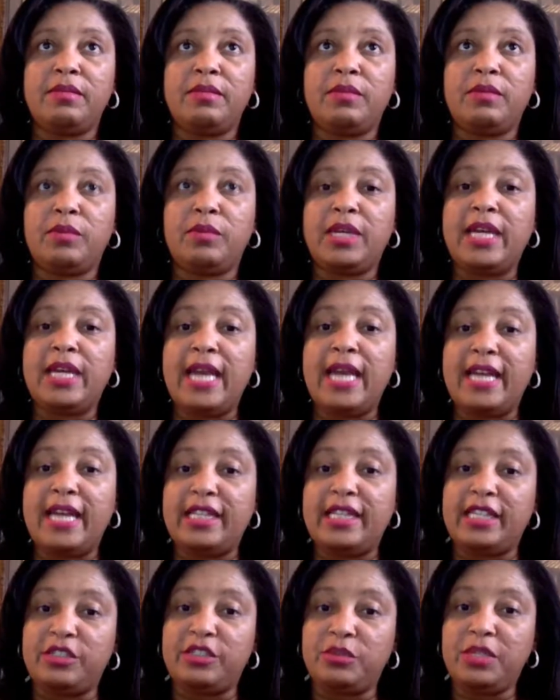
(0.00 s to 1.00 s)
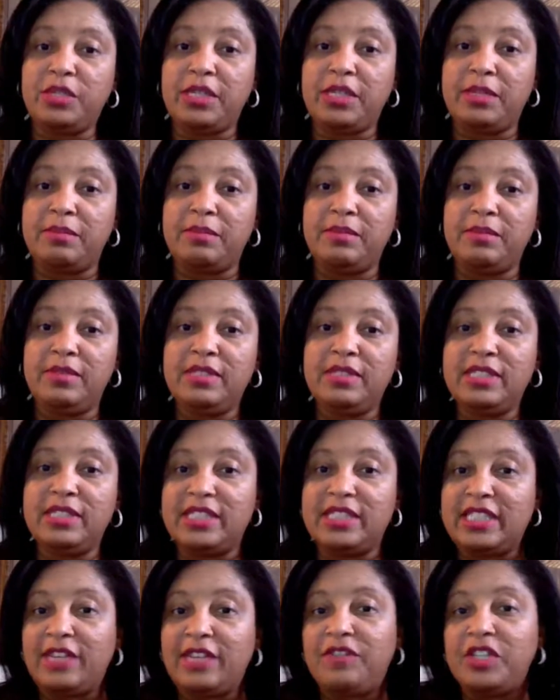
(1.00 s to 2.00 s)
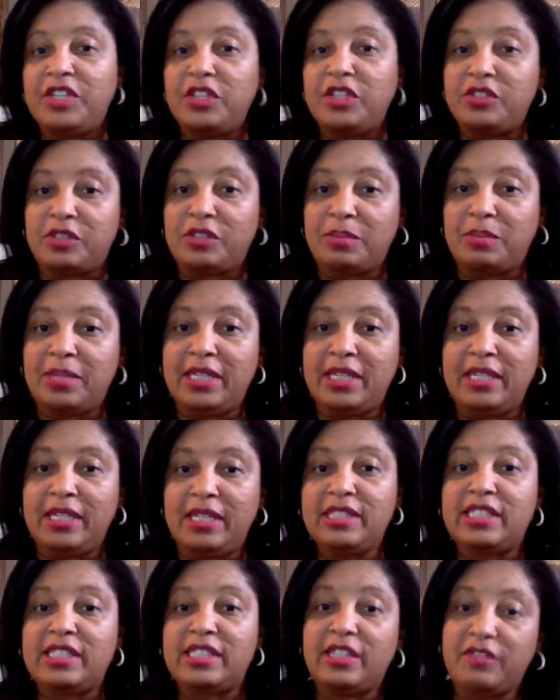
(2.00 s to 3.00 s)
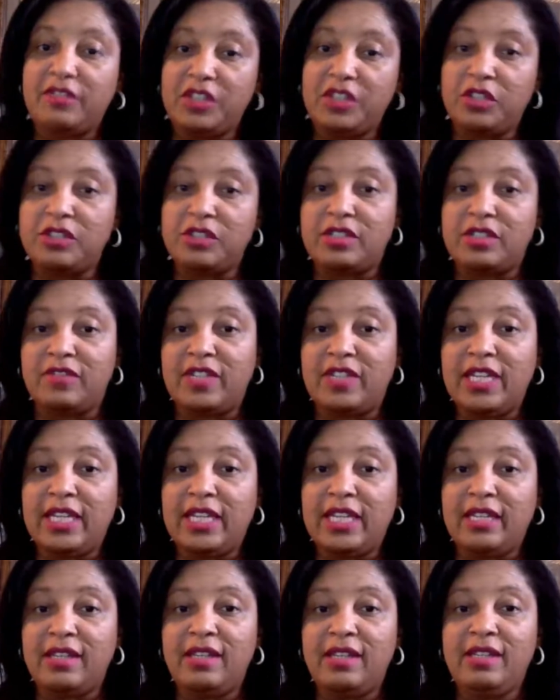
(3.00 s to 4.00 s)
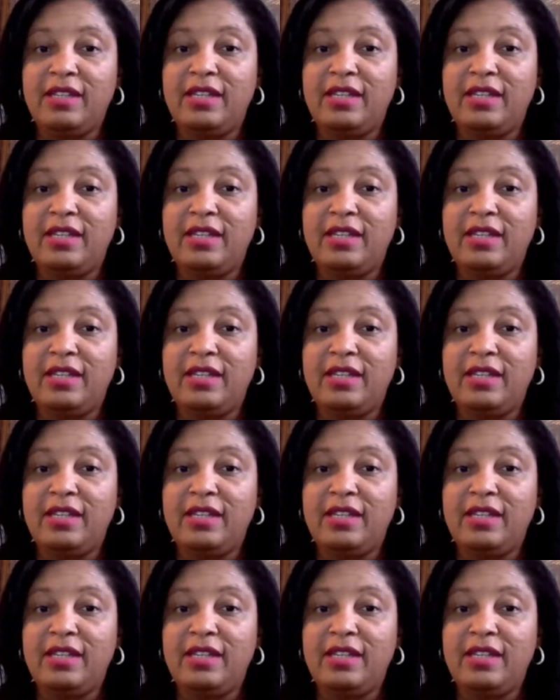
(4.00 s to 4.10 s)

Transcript: when he had that dream, 7 years of plenty and 7 years of lean,